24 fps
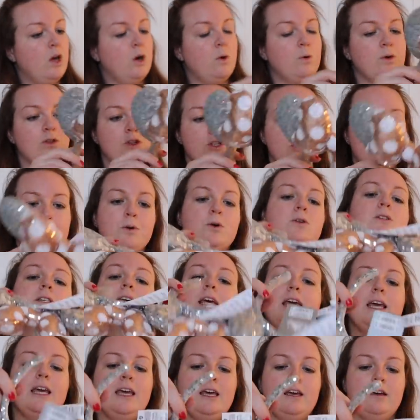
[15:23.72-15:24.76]
with the
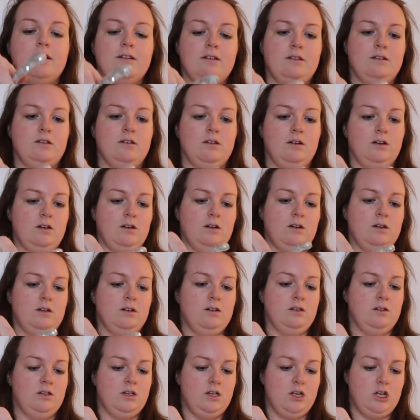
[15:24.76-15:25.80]
spotty, oh,
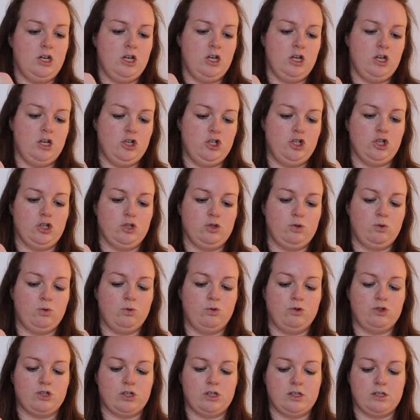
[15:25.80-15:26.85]
just
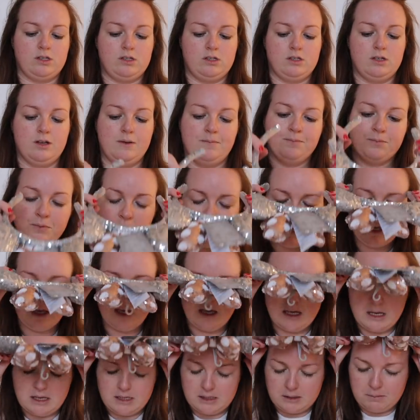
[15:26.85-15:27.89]
gorgeous.
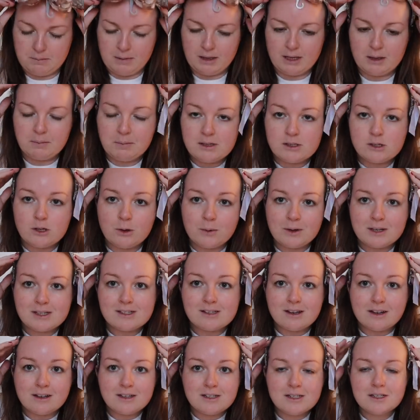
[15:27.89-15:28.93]
It's making me so
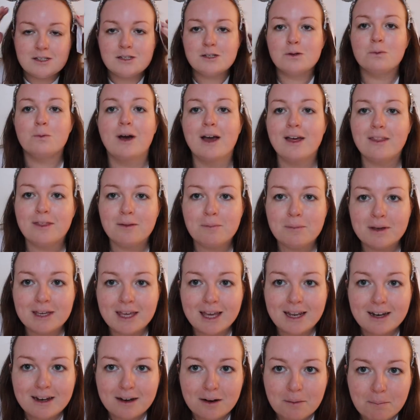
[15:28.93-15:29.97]
excited to wear them
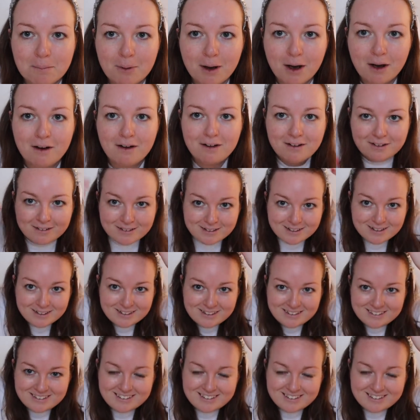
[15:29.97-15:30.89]
again in a park.